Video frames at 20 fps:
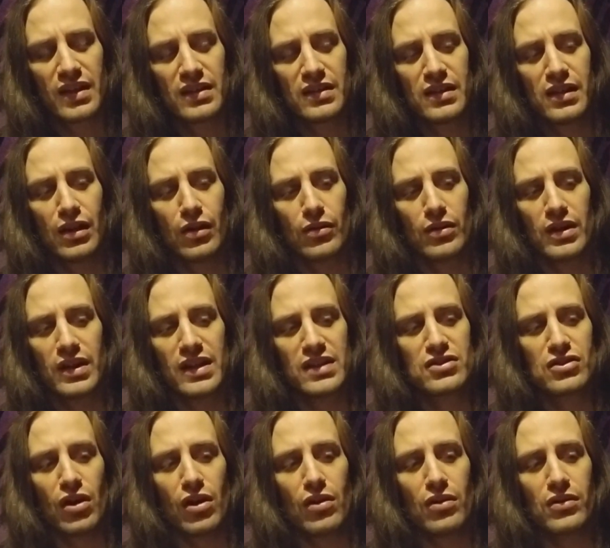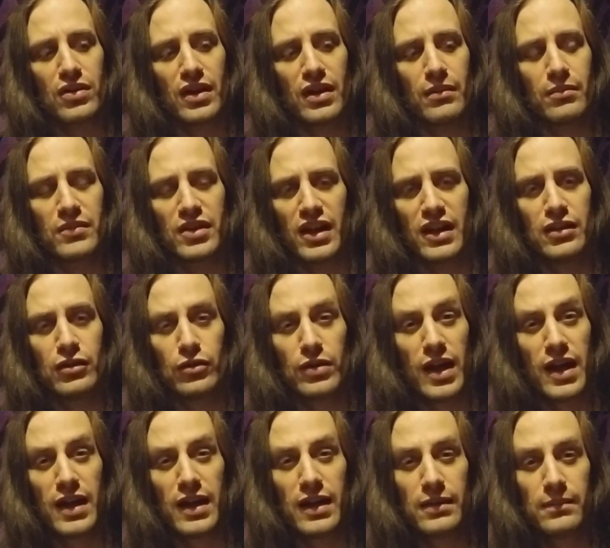It's all them. The
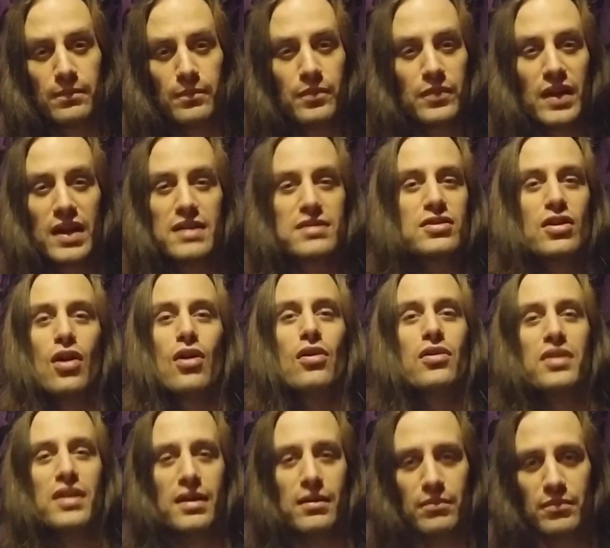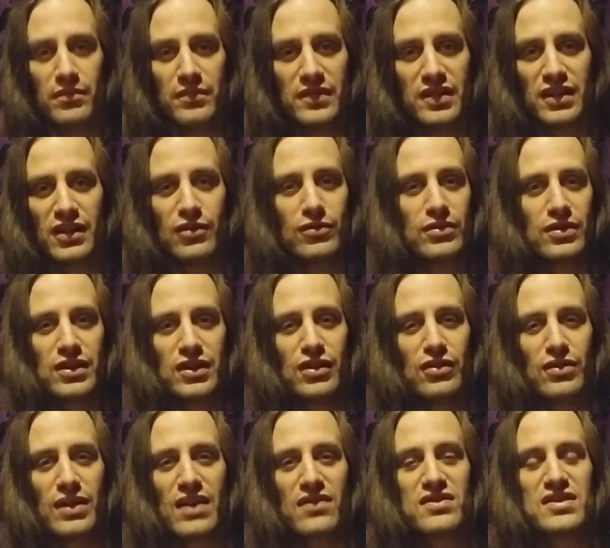internet, it's all them. You
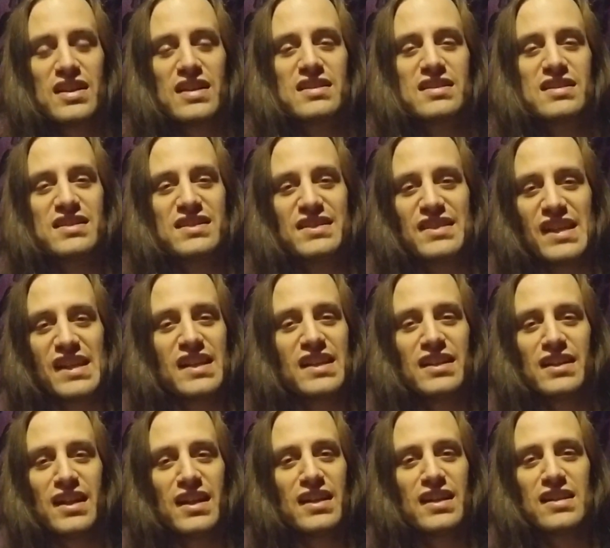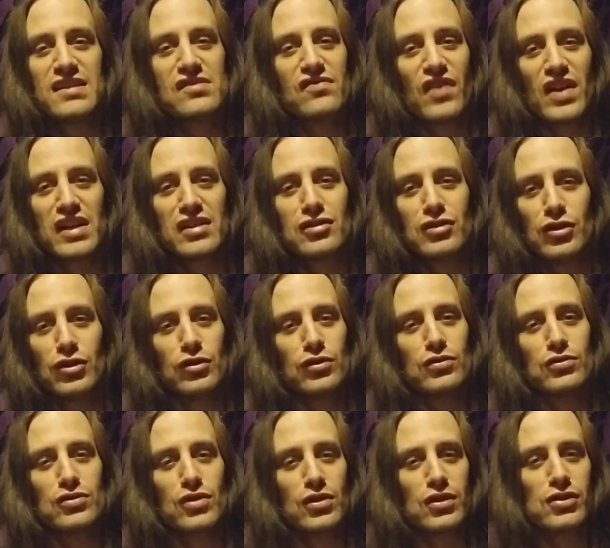don't have to say CNN is fake
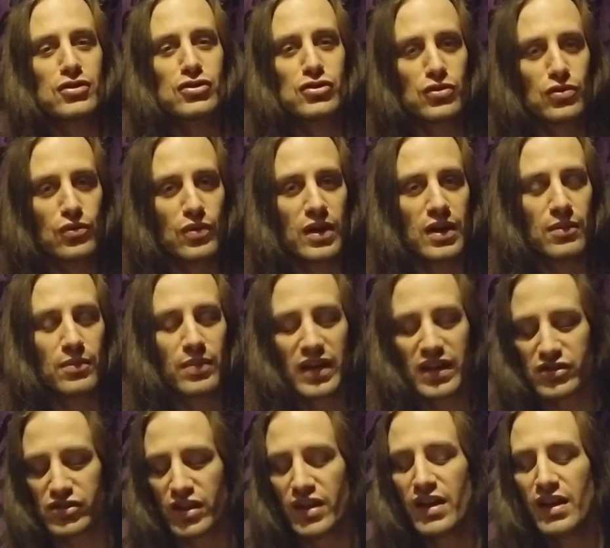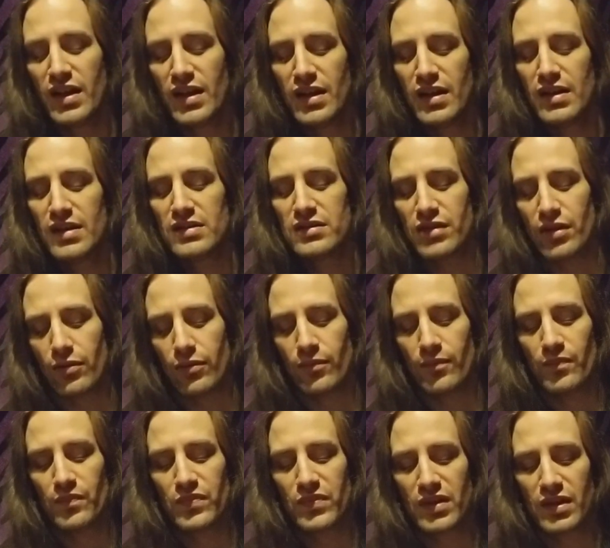news on the Jew-aware page. So
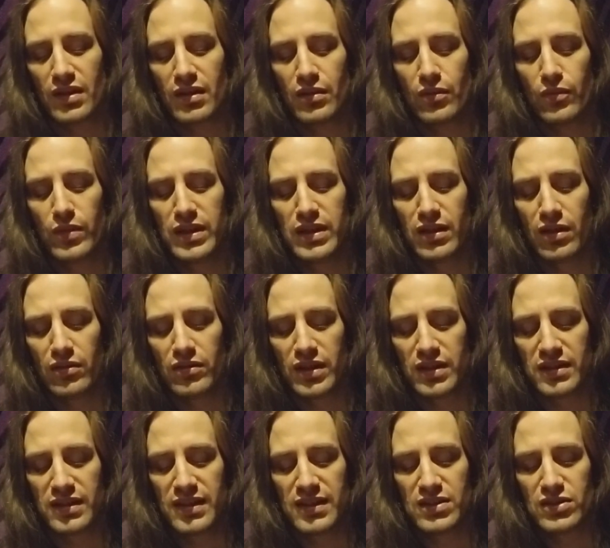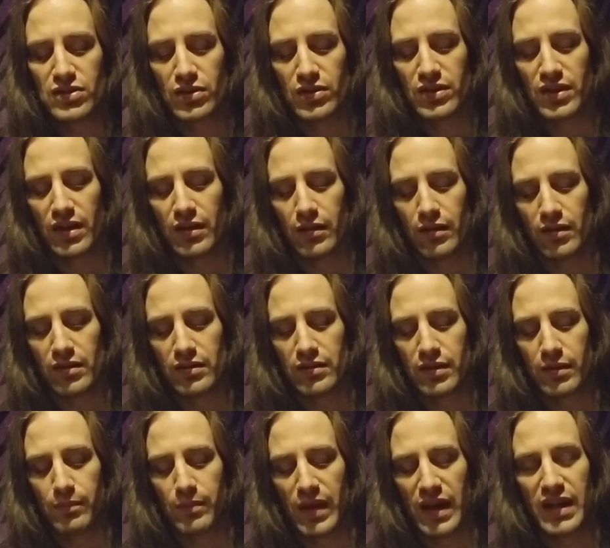we know that these are the
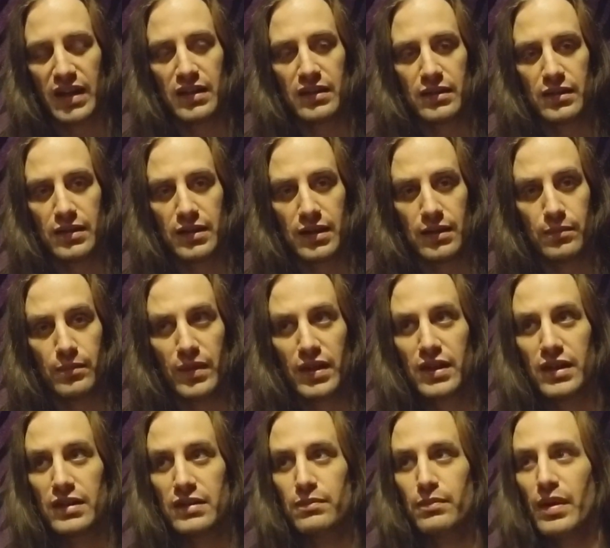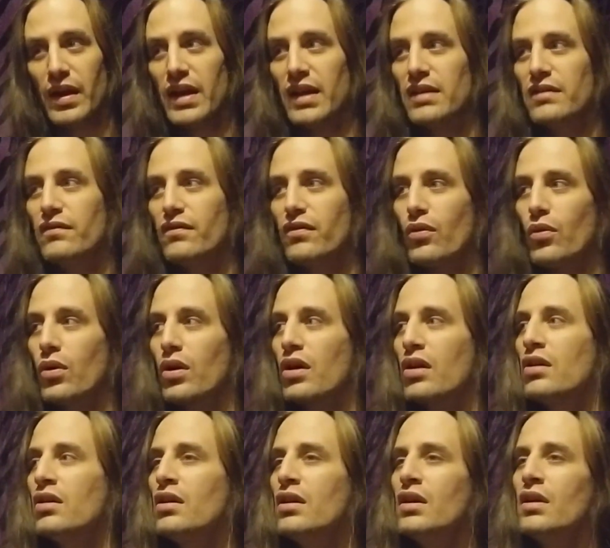admitted paid for
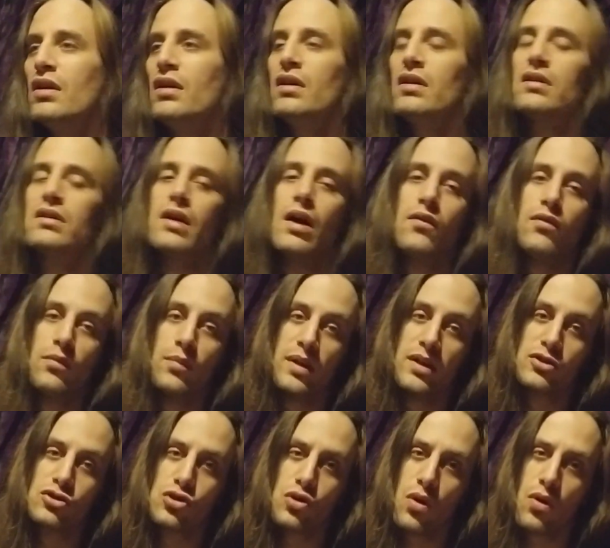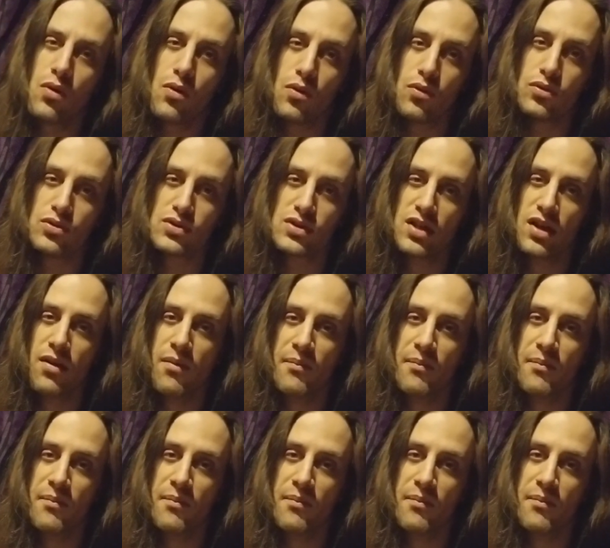government trolls.